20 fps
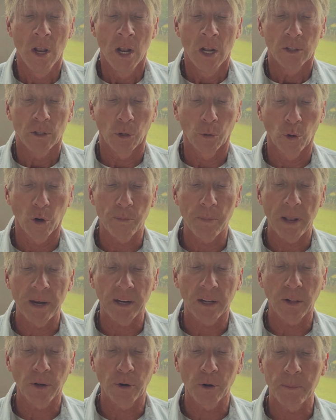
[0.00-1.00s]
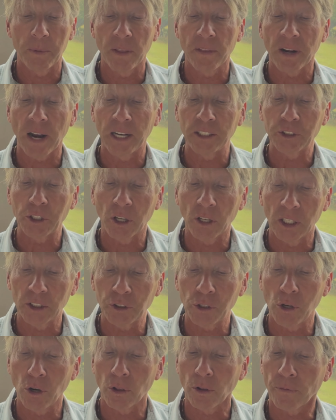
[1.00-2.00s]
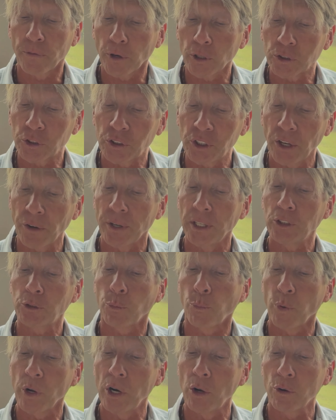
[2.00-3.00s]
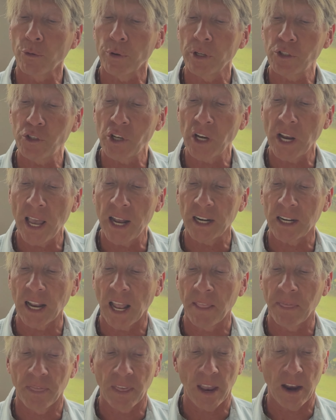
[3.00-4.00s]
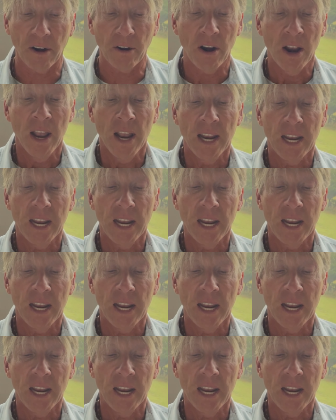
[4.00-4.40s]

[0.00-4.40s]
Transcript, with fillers: The Lord made it clear to me that I should listen to the first series, Real Christianity, and there,